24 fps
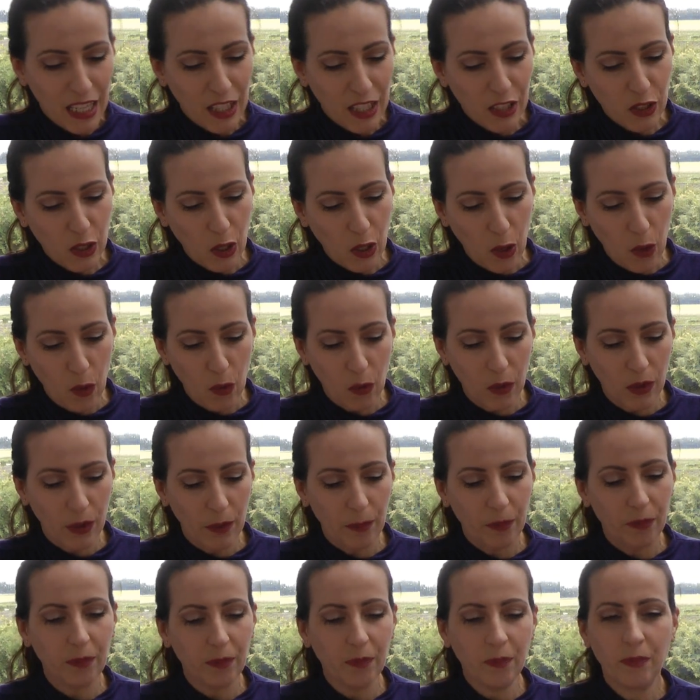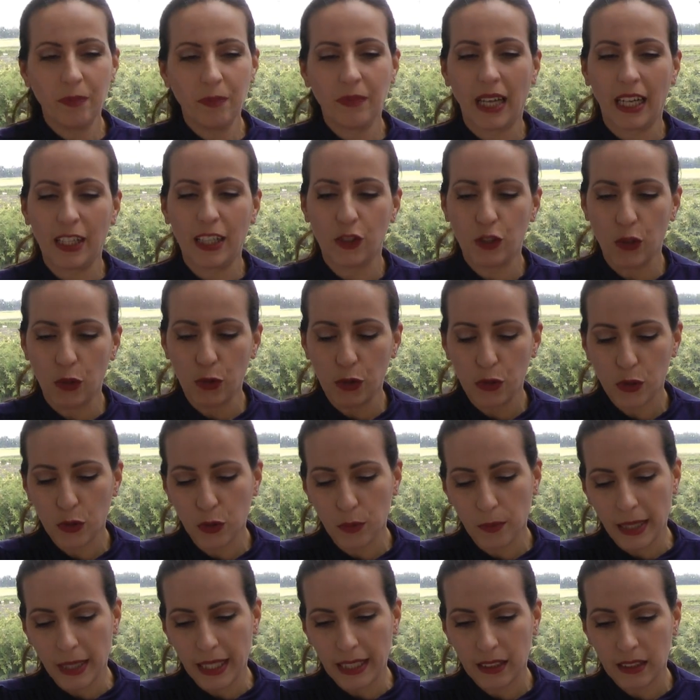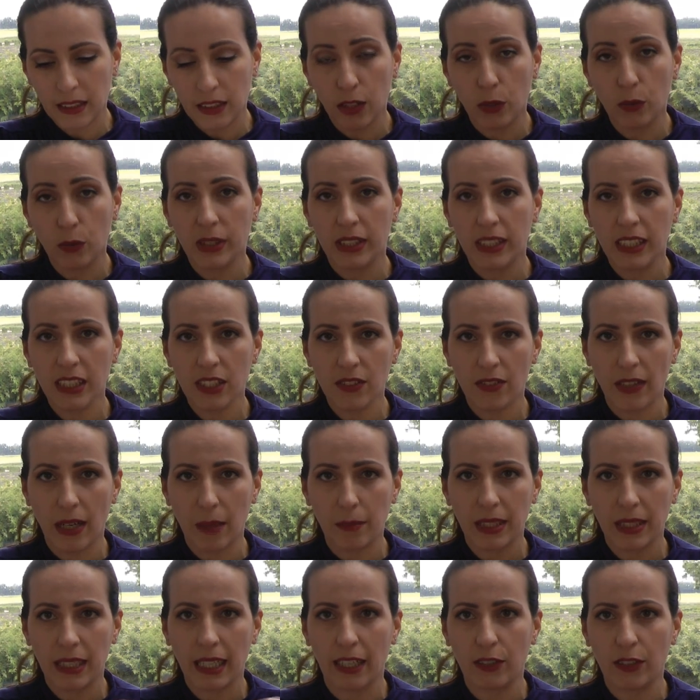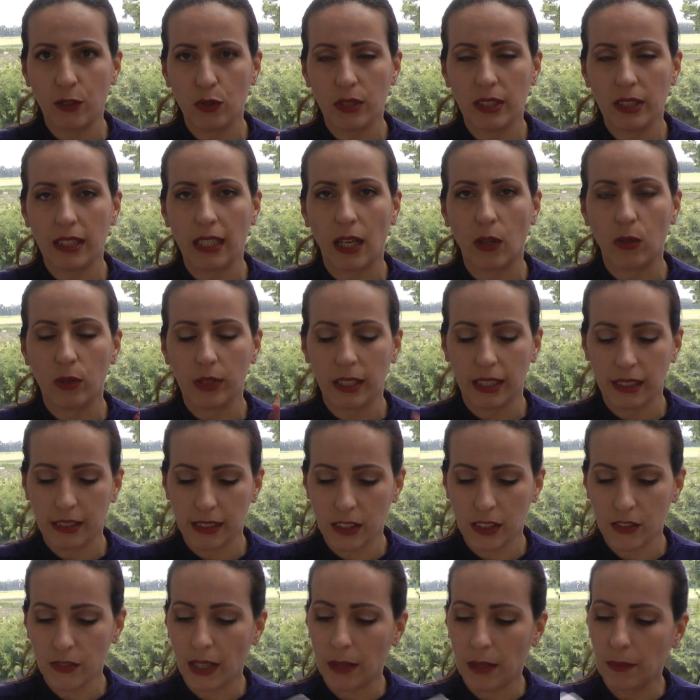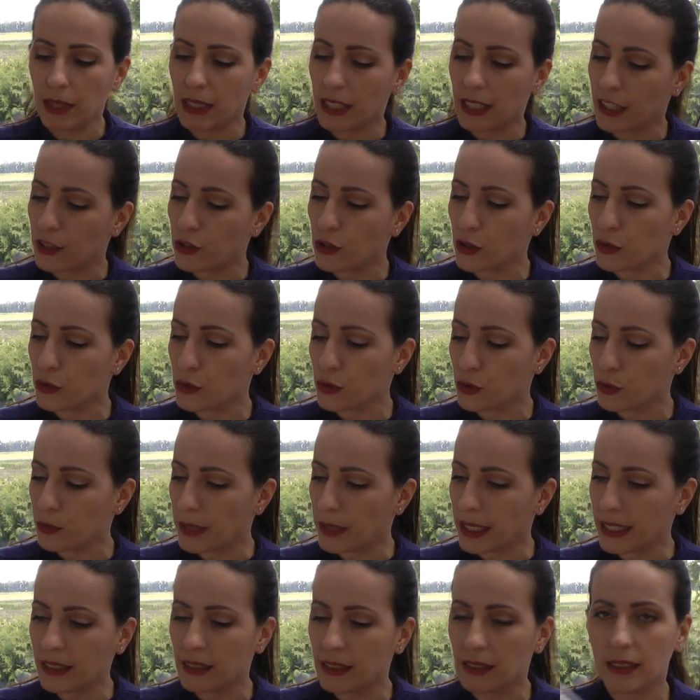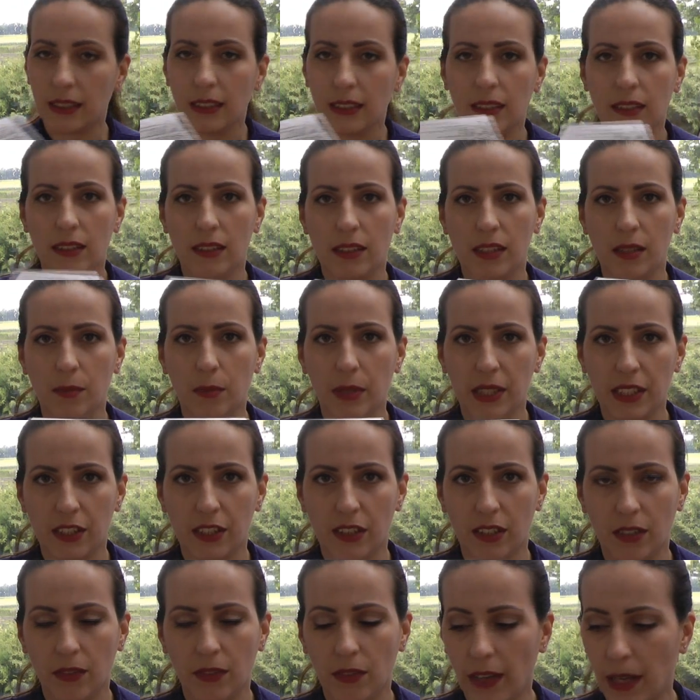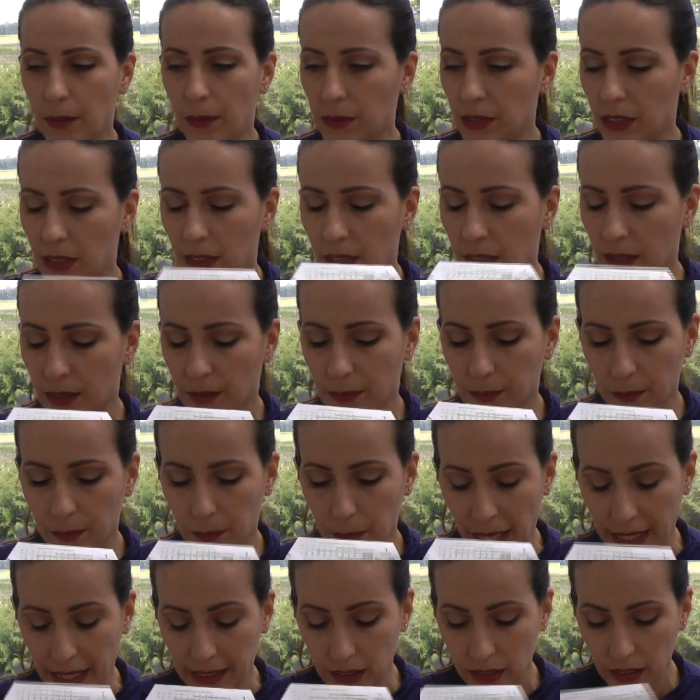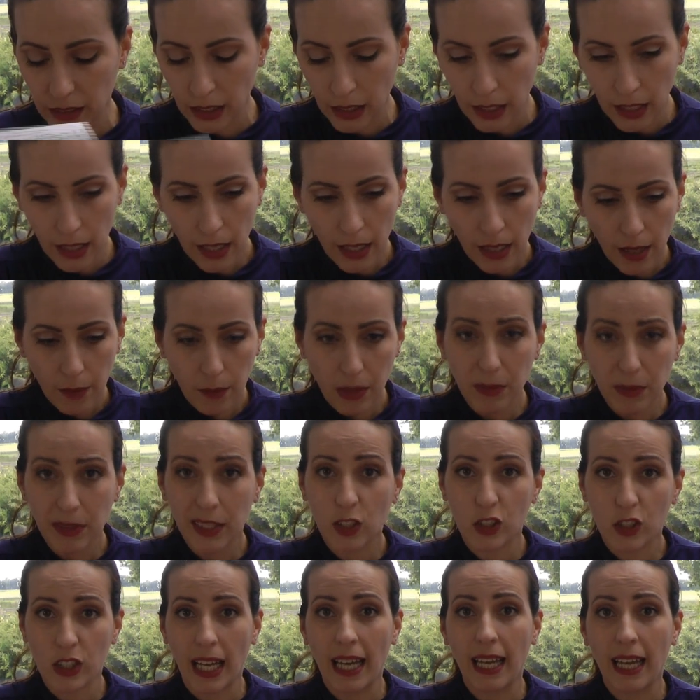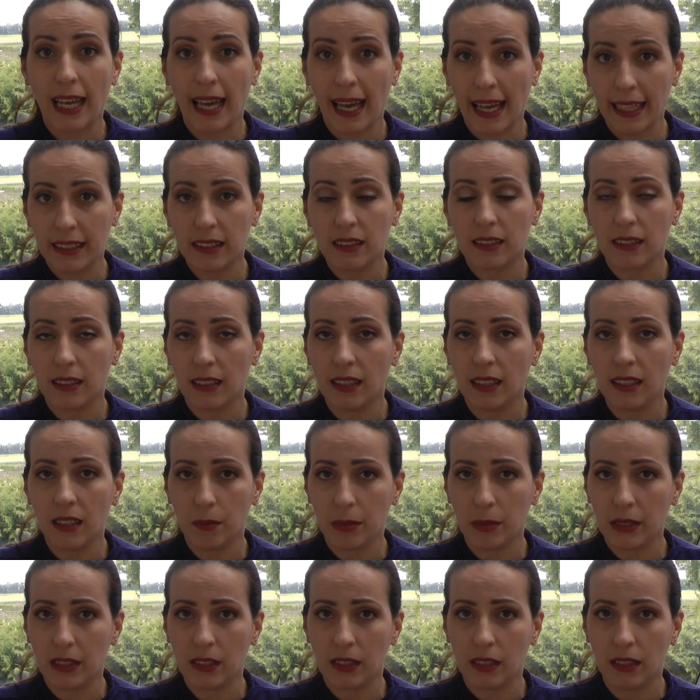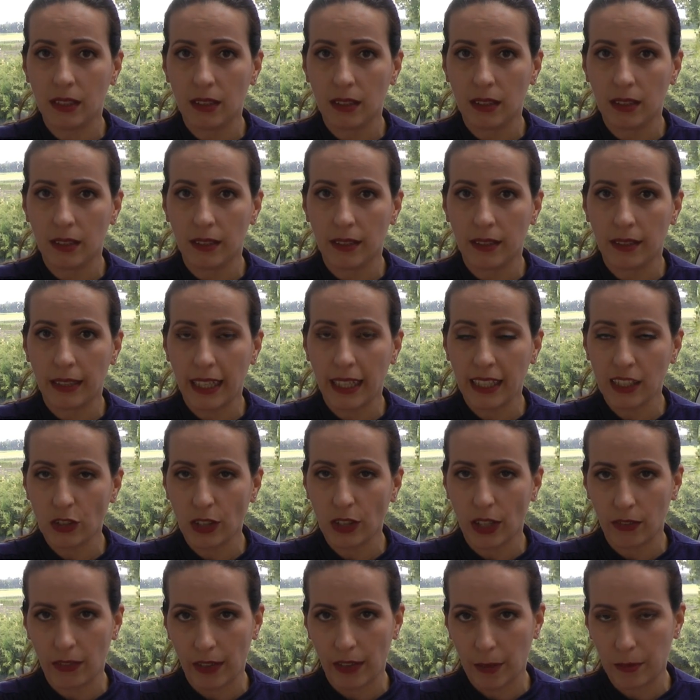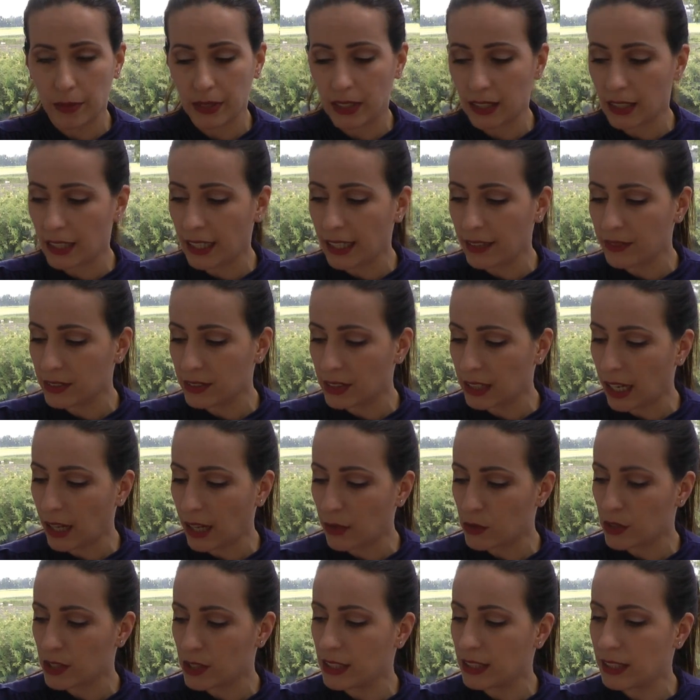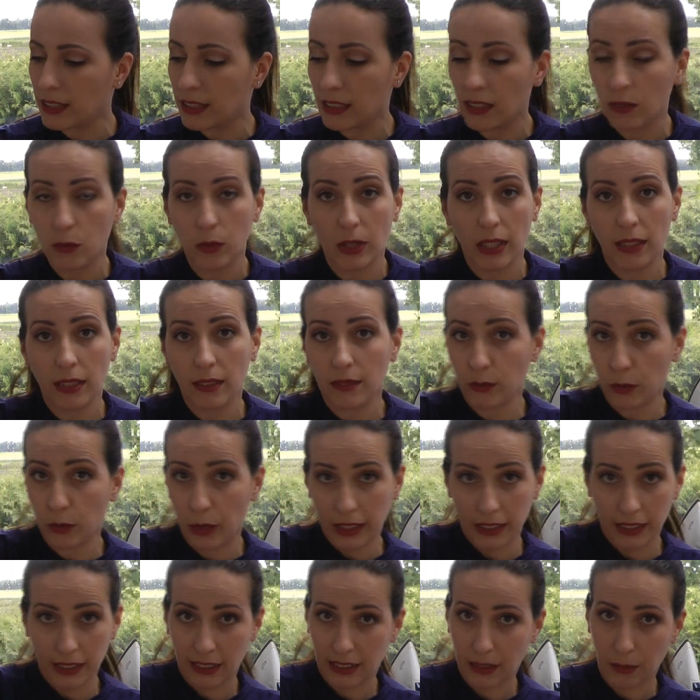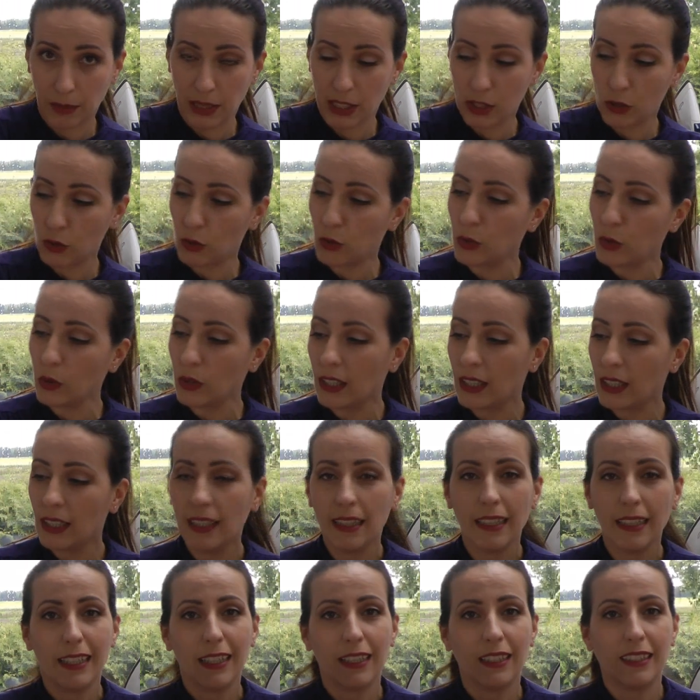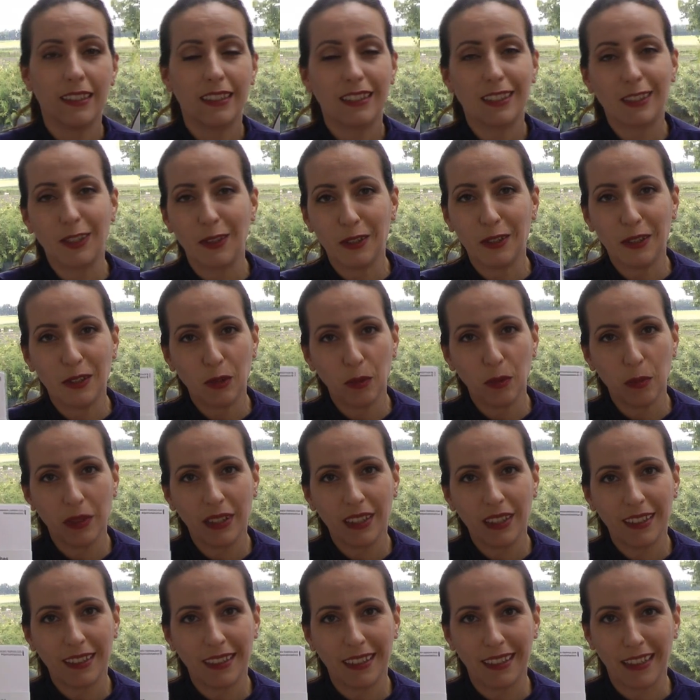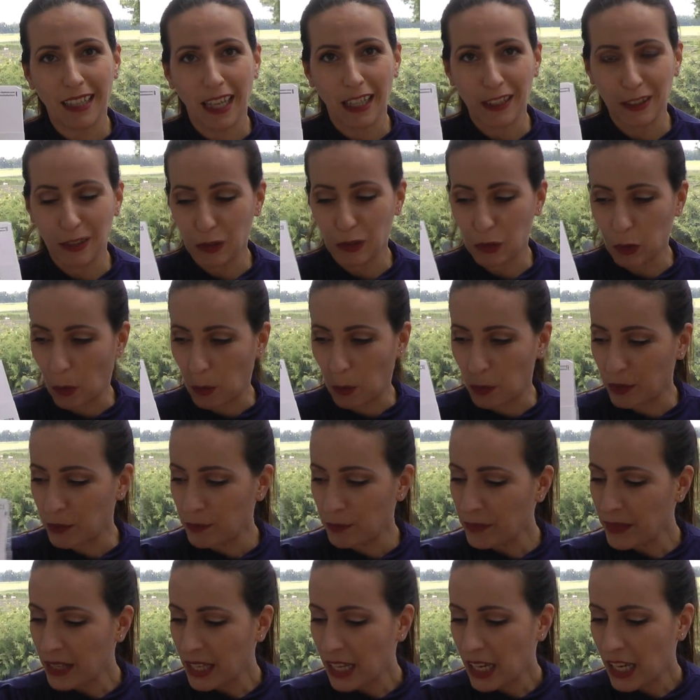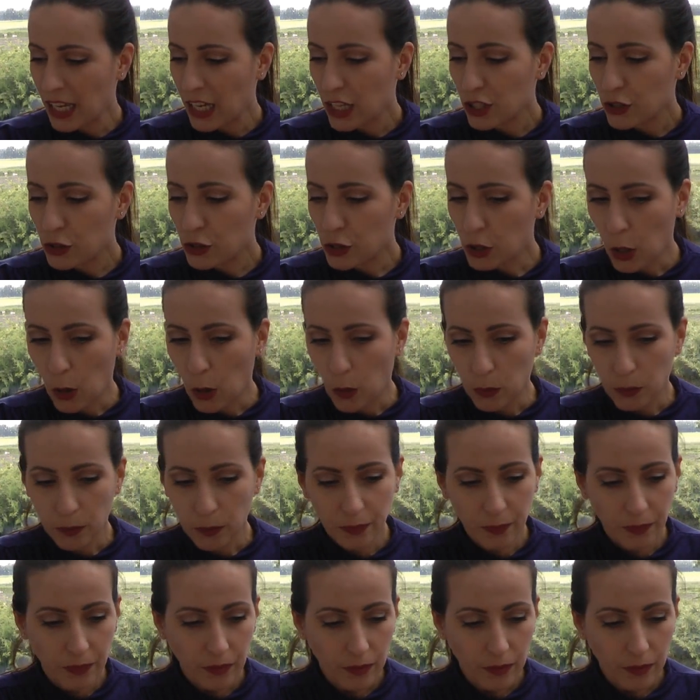So I chose to make with this fabric. I knew that I would get this fabric. I chose to make this Simplicity pattern, but because I had a little bit extra fabric left, I was thinking, well, what is the best to do? Is going to be another top. So